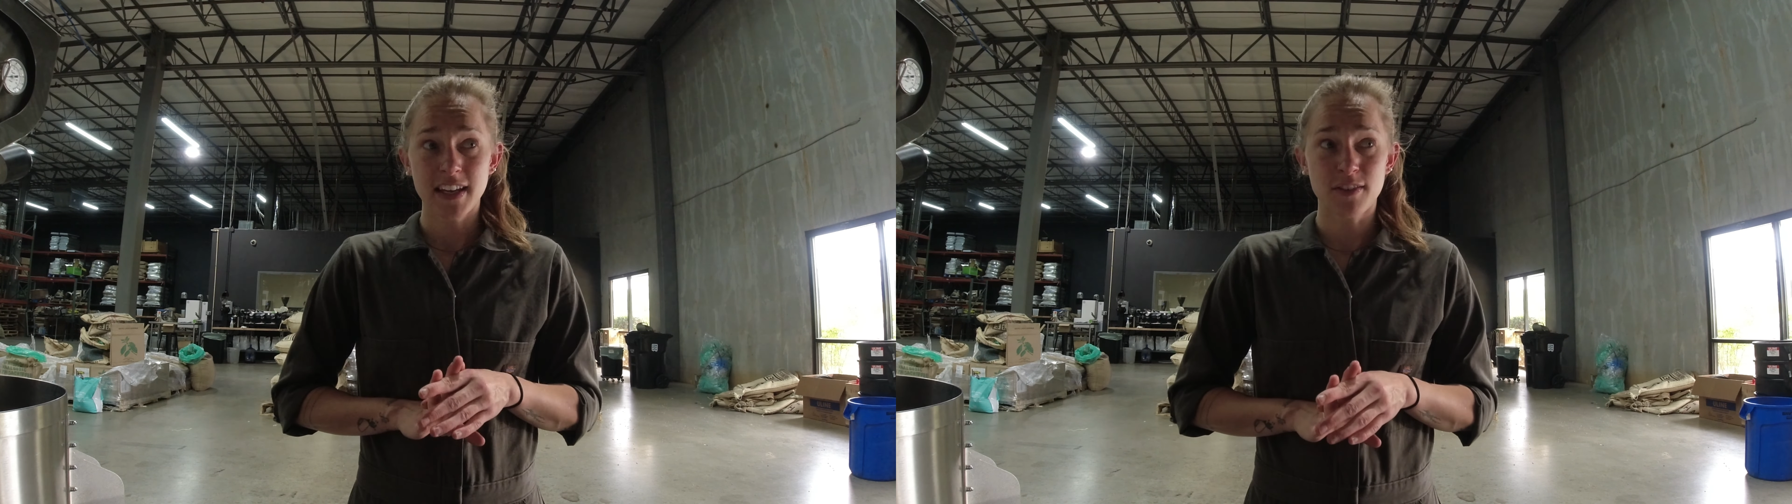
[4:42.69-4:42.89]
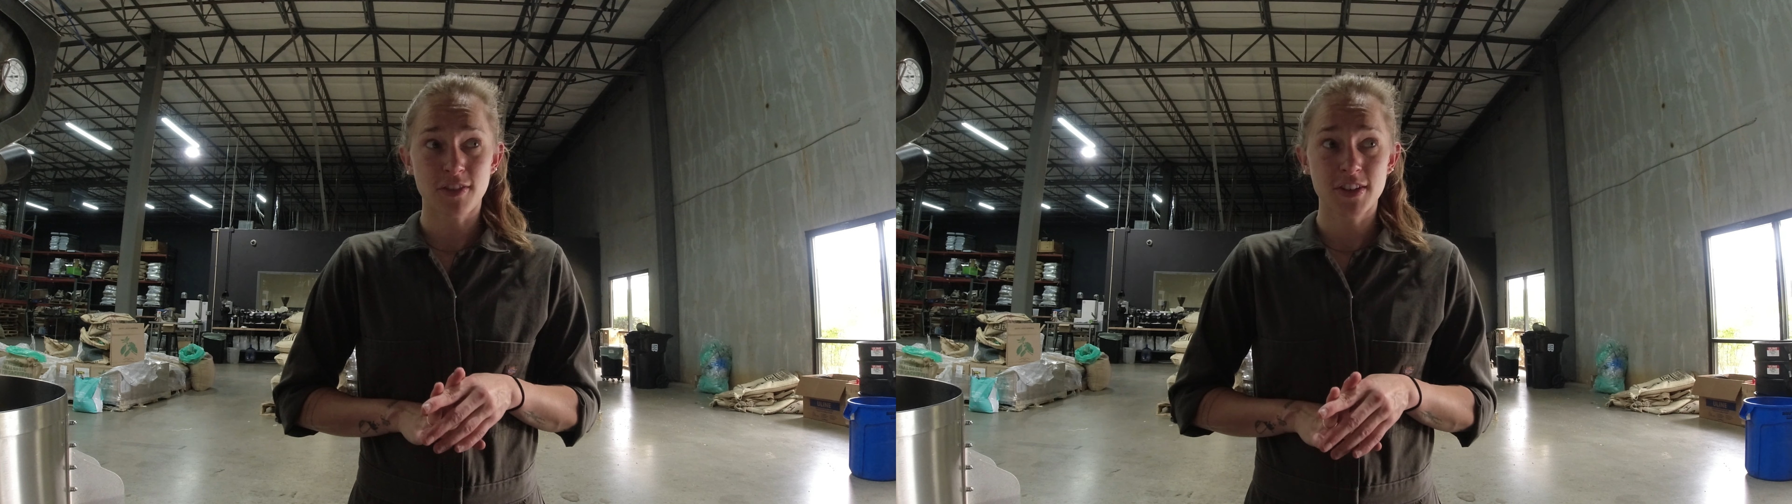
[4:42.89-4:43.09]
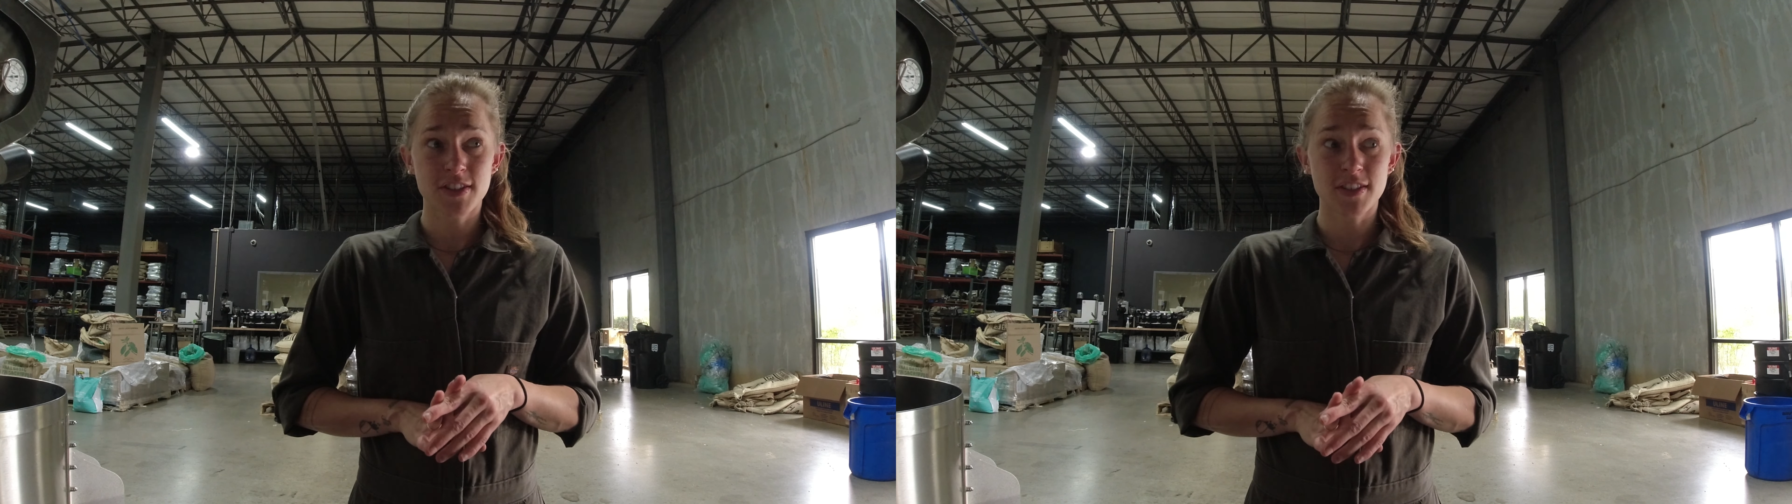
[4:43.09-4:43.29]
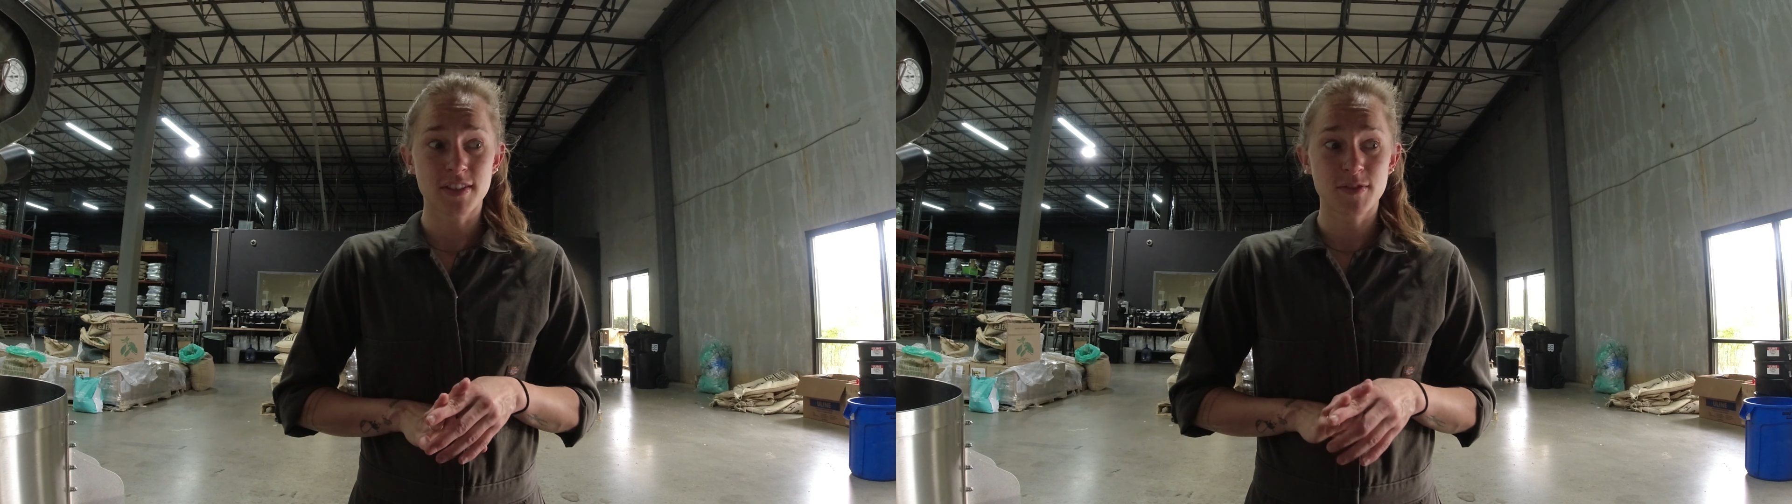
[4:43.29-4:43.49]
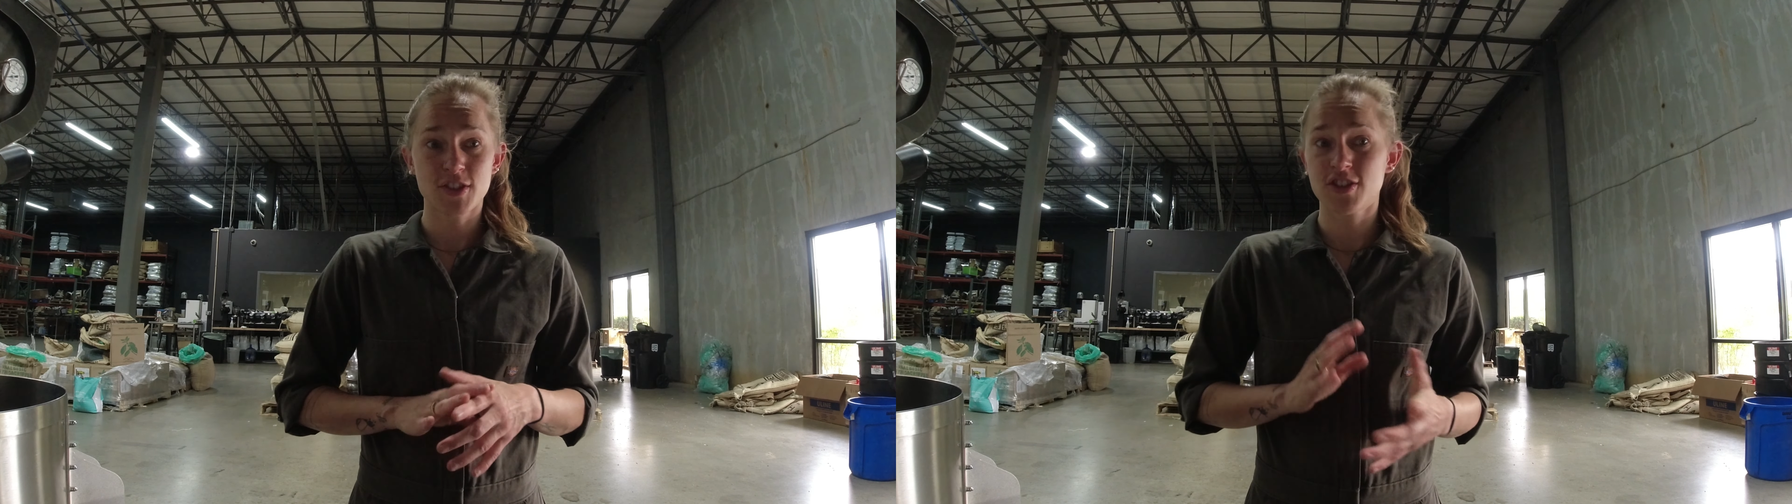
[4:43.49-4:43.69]
in order
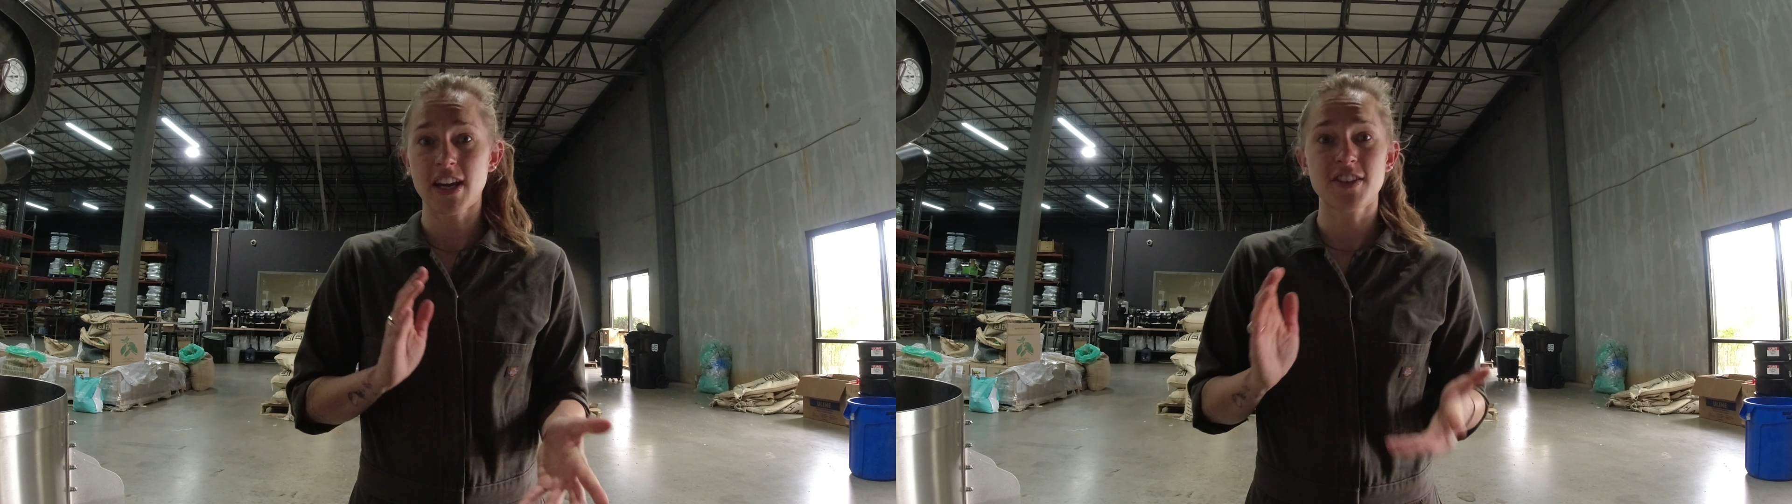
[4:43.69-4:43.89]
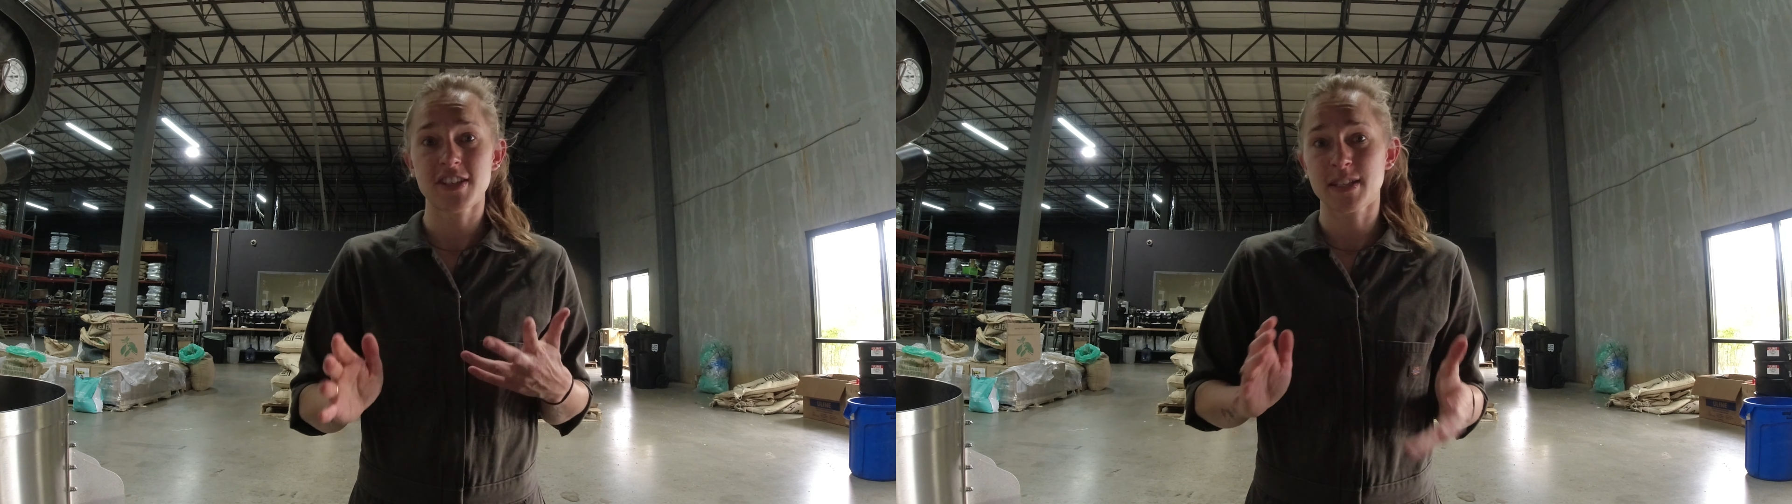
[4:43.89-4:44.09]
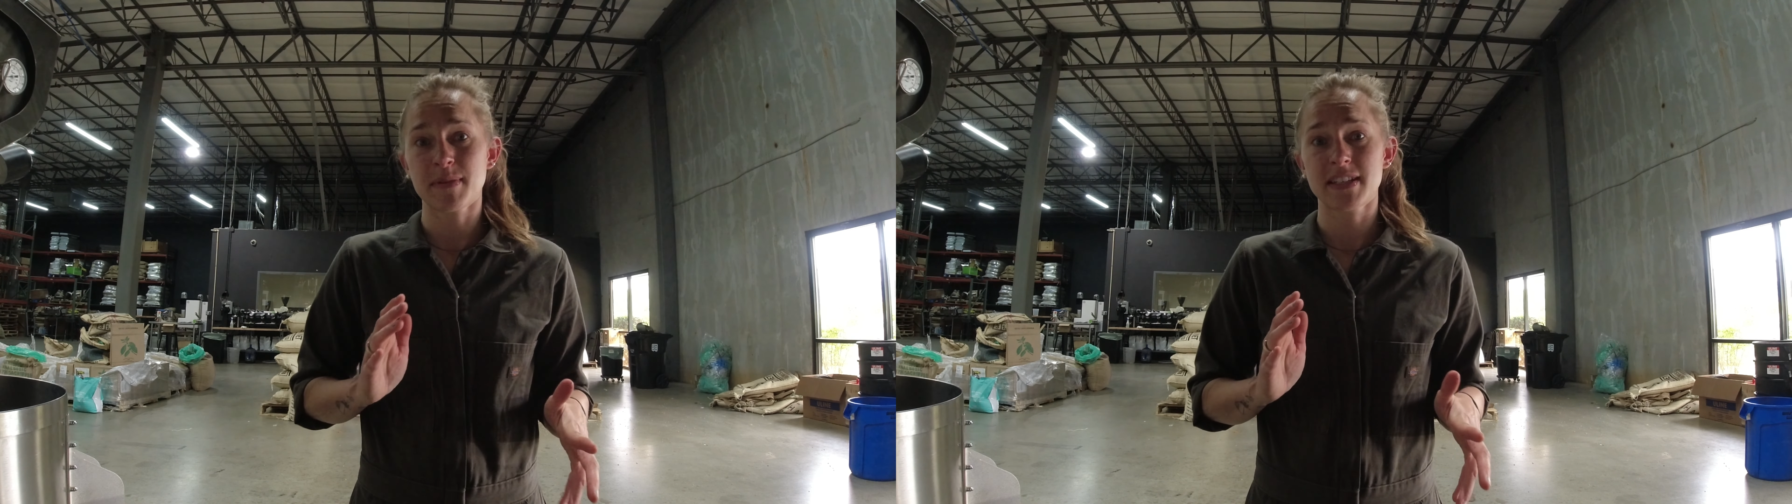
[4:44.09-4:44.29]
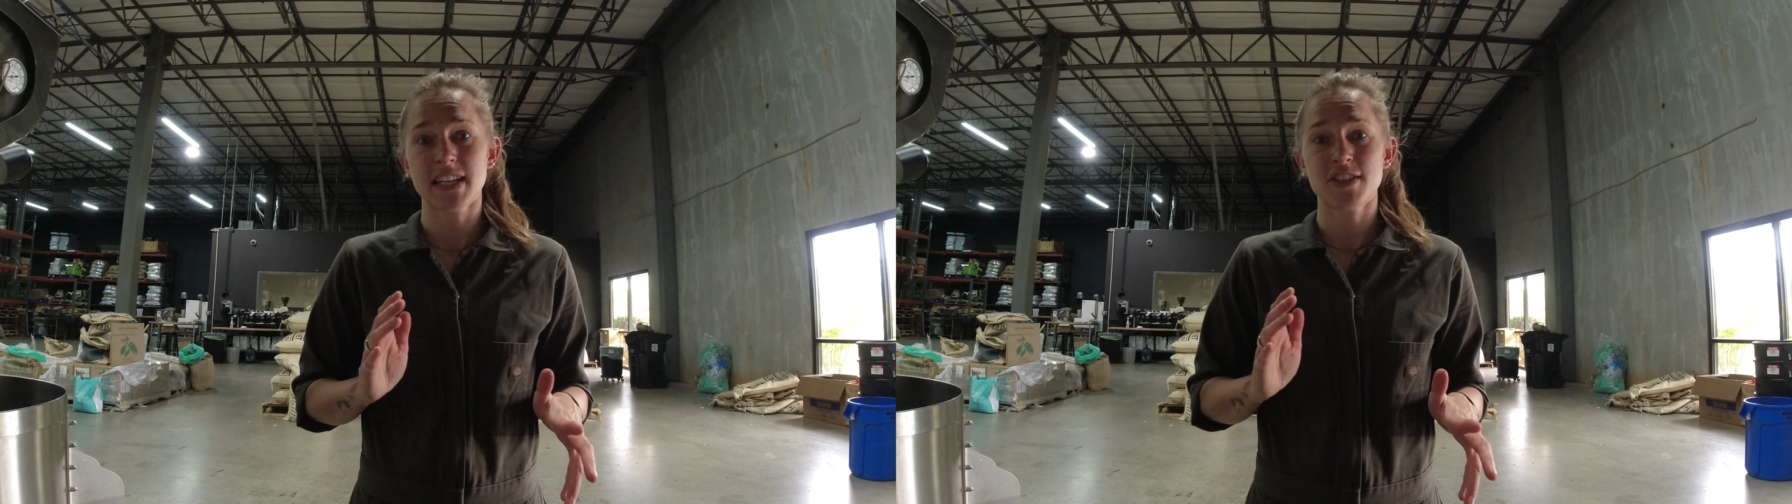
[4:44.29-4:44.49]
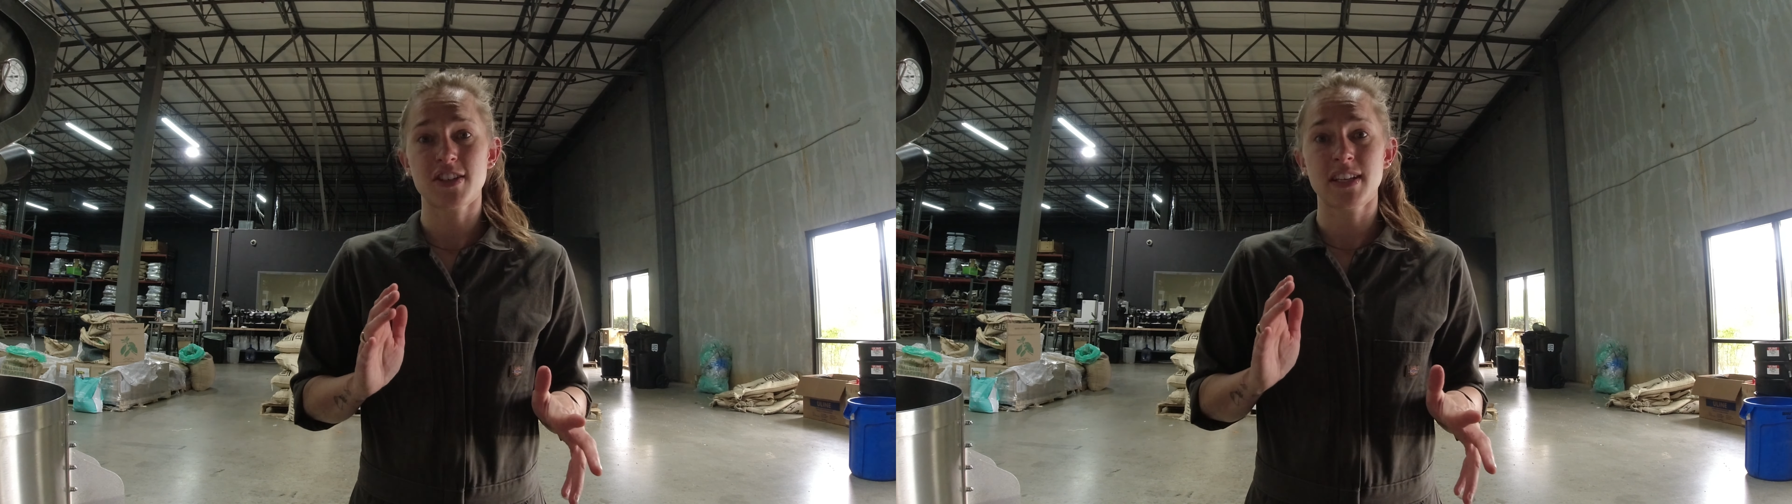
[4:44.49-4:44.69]
to challenge
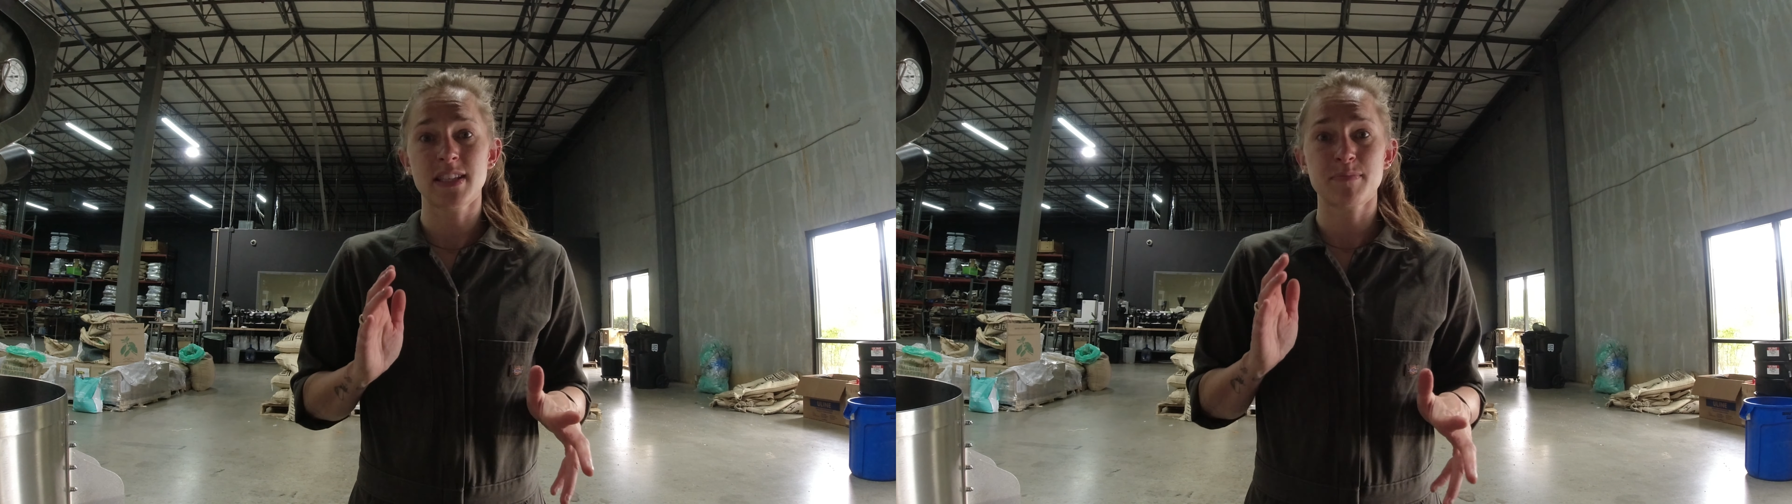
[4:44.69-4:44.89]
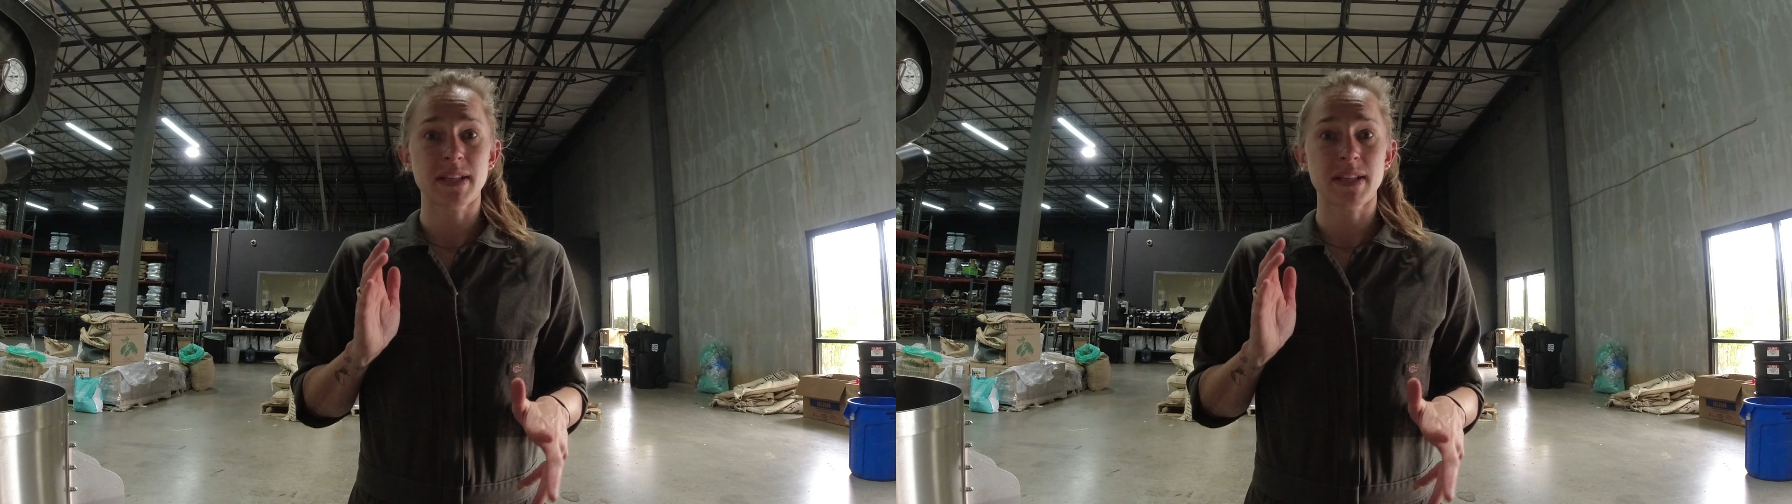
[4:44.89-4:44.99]
expectations,